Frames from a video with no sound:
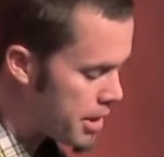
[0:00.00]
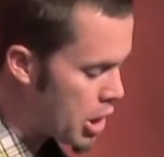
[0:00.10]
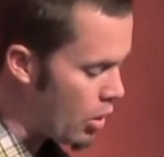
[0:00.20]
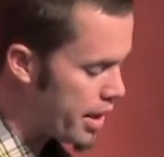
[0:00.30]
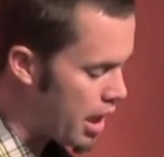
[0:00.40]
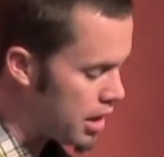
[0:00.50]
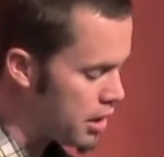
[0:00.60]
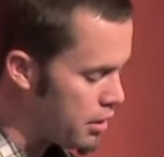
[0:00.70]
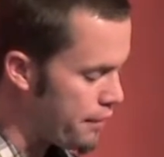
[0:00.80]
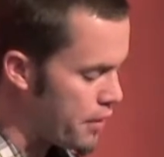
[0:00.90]
And going on a
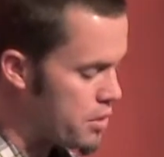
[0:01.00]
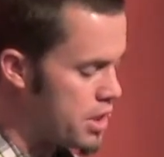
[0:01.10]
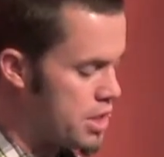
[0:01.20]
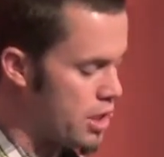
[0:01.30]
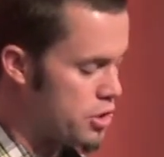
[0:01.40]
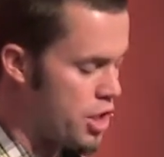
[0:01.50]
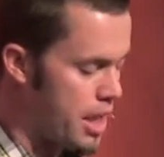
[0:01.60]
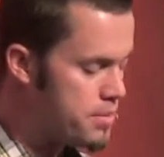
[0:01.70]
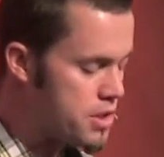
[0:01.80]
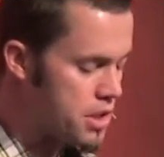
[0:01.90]
little further, he saw
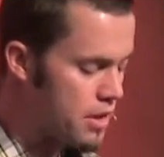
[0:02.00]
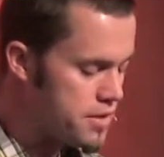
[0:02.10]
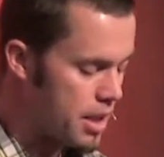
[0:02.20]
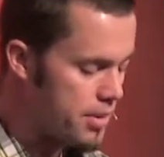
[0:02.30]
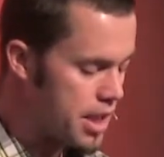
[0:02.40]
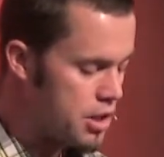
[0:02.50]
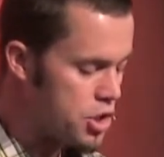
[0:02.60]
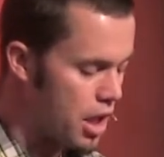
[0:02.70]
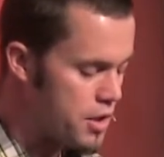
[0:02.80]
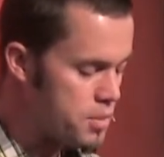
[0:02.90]
James the son of Zebedee and John